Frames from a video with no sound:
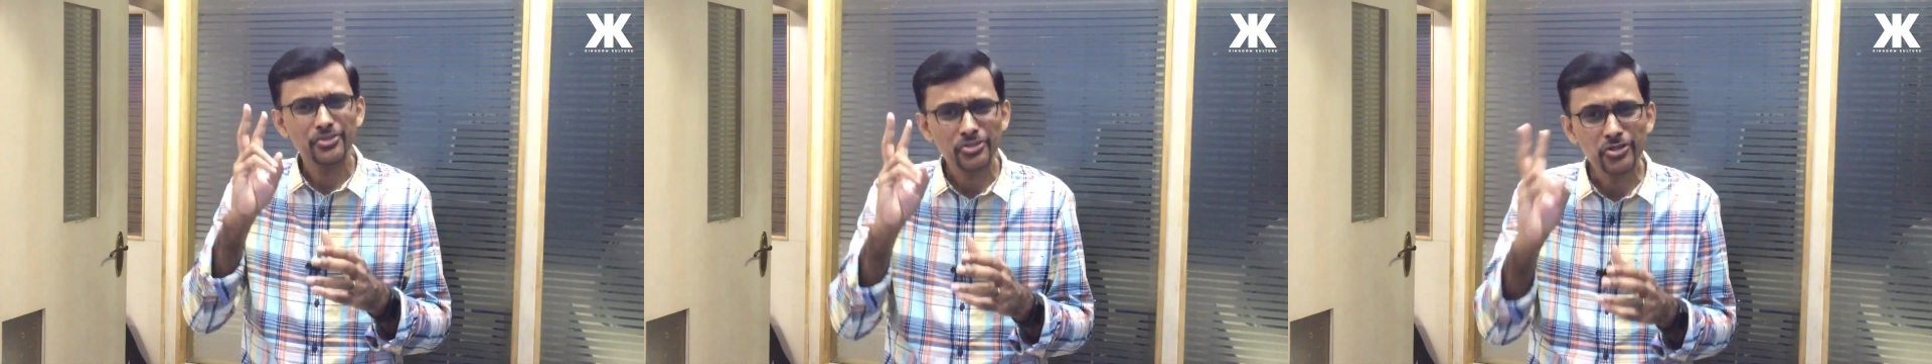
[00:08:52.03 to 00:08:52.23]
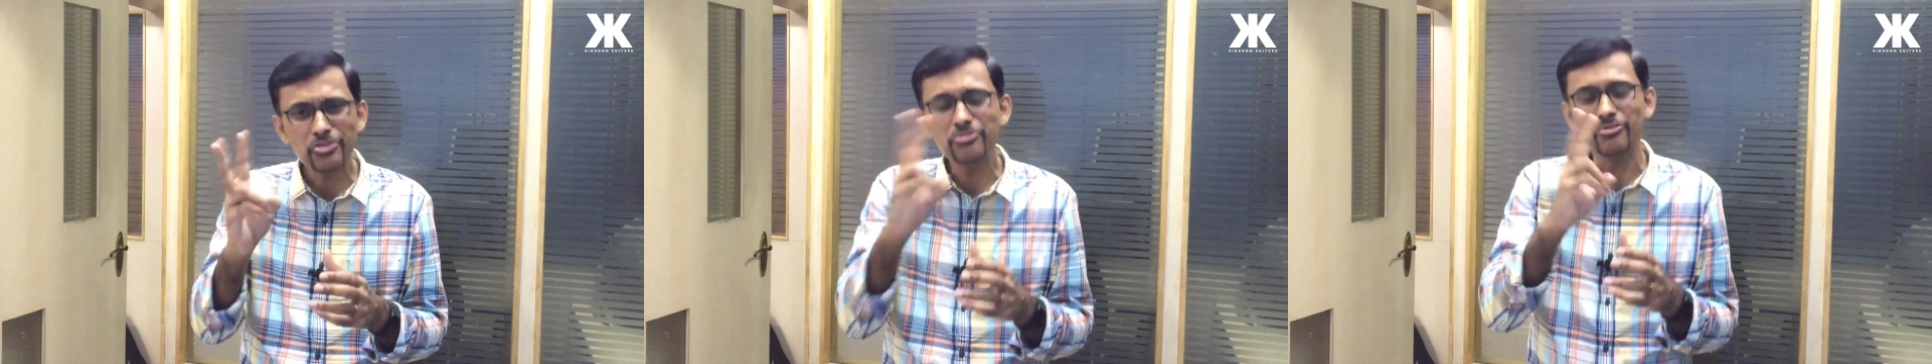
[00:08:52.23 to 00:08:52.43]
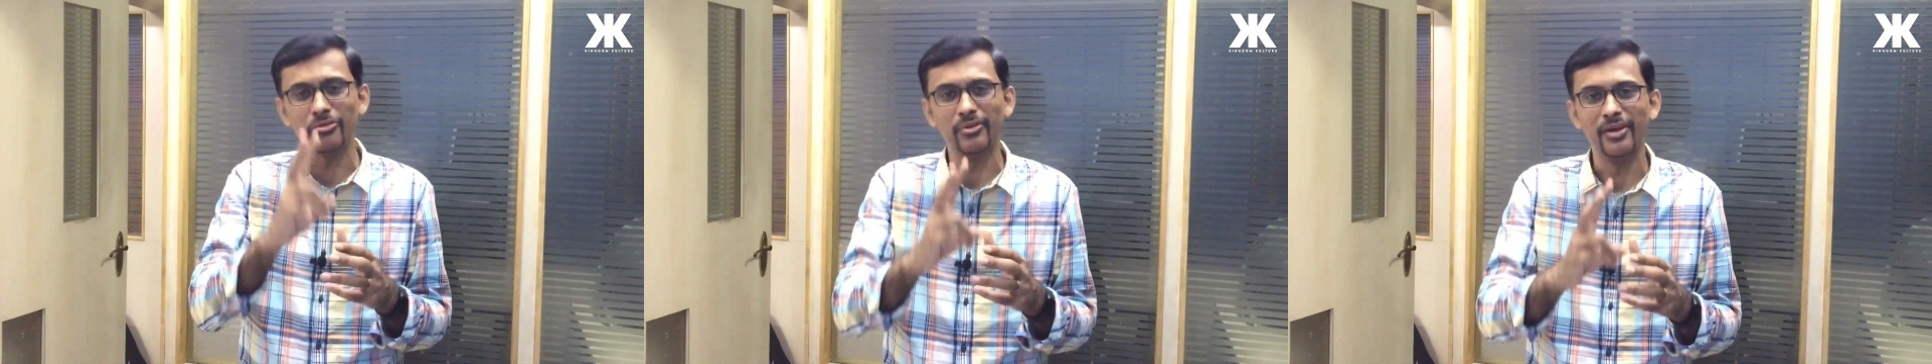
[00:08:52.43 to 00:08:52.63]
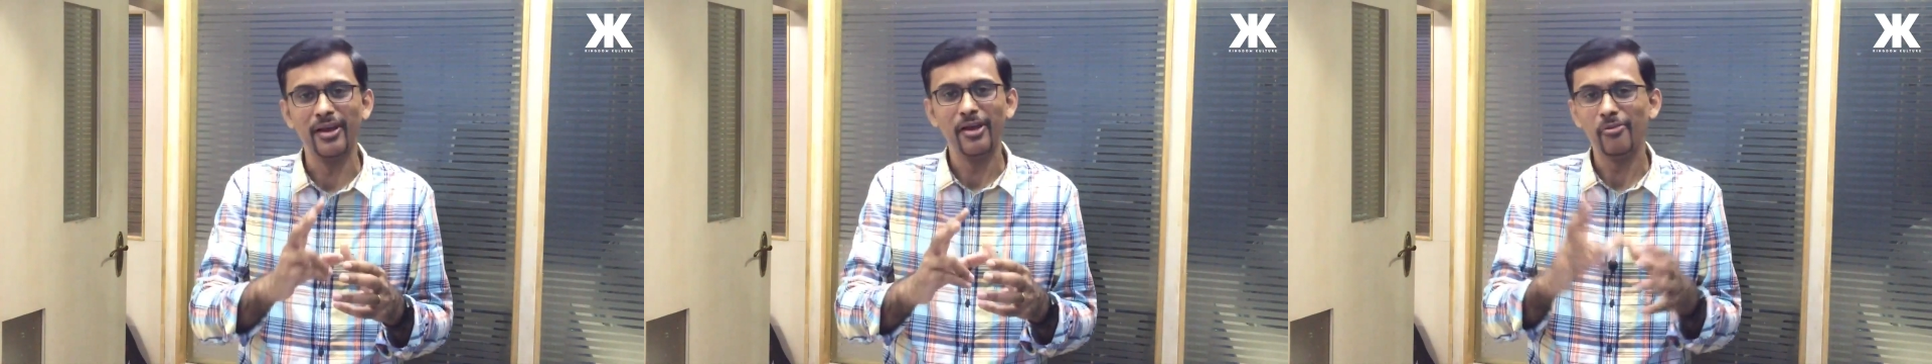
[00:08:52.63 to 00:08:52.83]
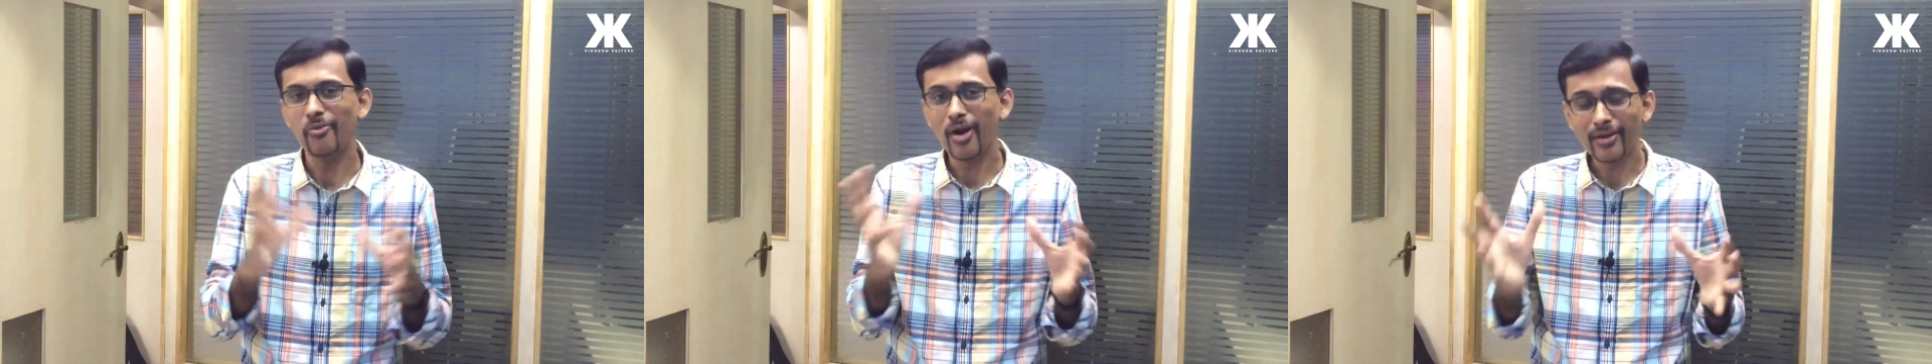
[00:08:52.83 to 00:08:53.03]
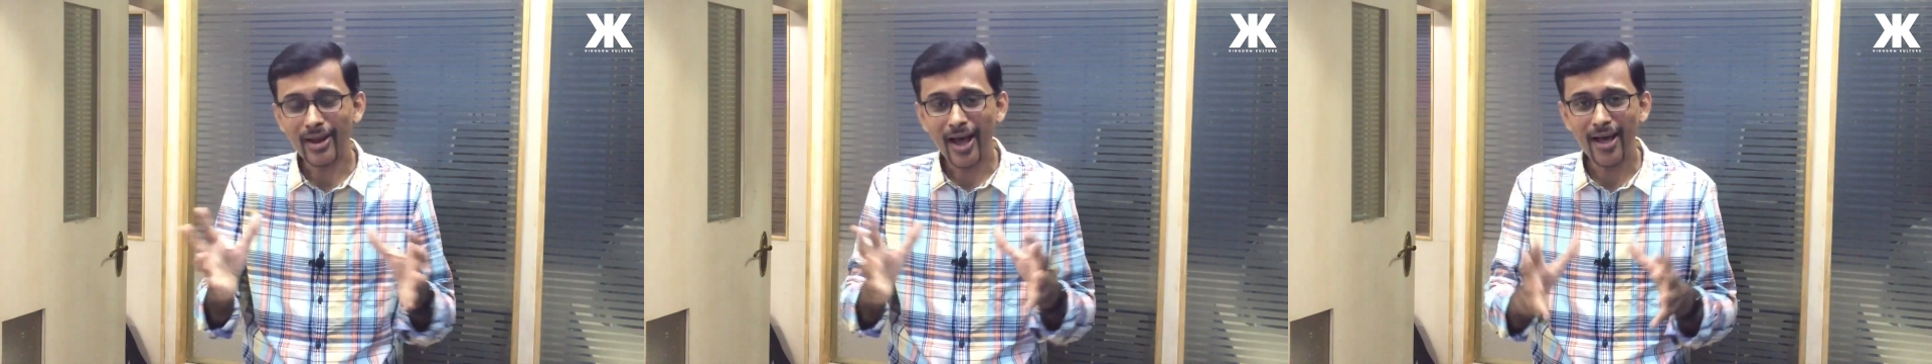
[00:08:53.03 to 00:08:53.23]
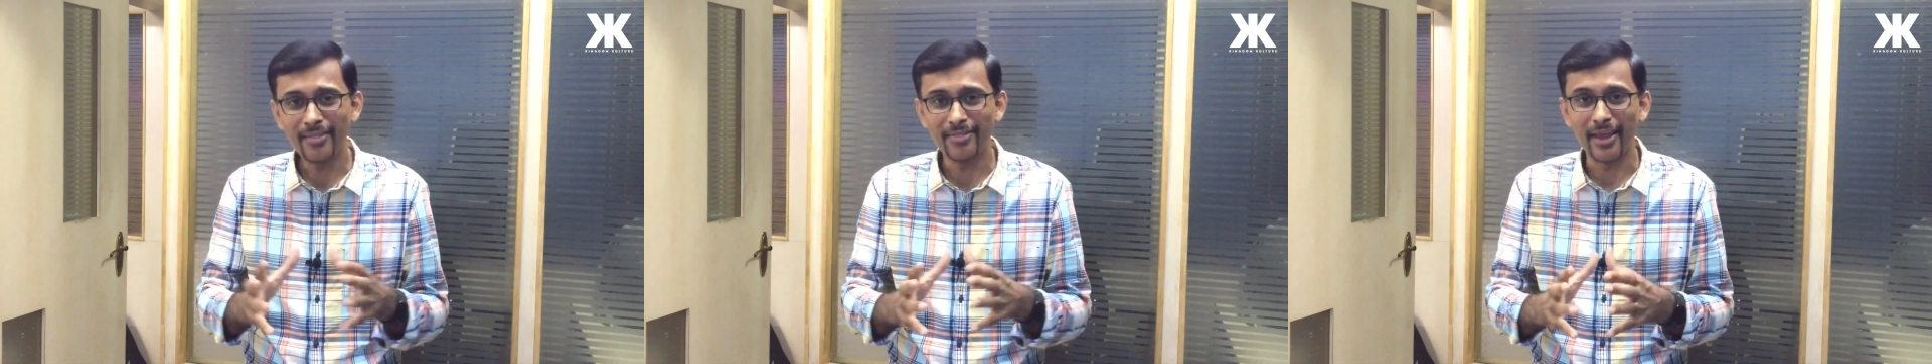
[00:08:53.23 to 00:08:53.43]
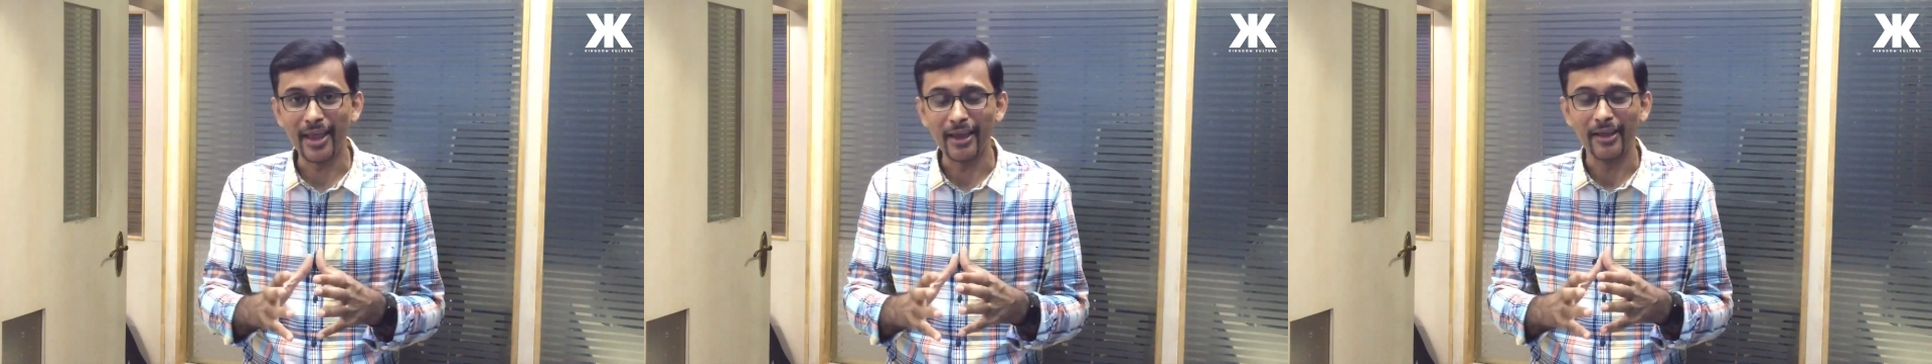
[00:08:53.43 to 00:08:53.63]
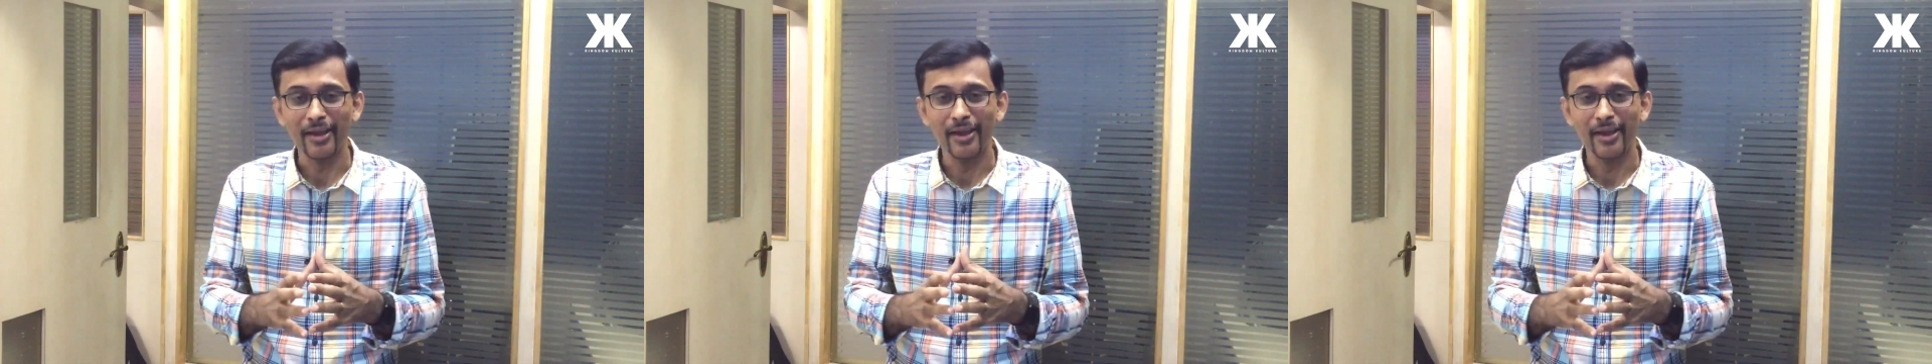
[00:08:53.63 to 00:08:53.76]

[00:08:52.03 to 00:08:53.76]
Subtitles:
2. What are they?